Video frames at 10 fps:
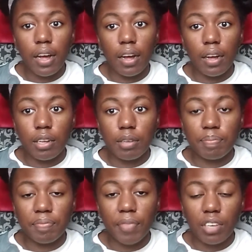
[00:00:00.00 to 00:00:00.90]

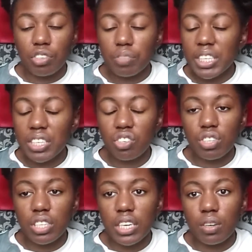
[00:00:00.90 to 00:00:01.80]
and just making
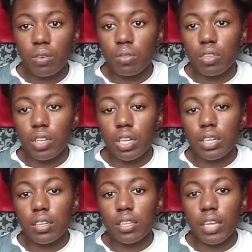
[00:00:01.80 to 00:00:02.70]
sure that I don't look
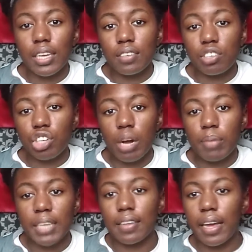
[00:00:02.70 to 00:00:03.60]
like such a hot mess.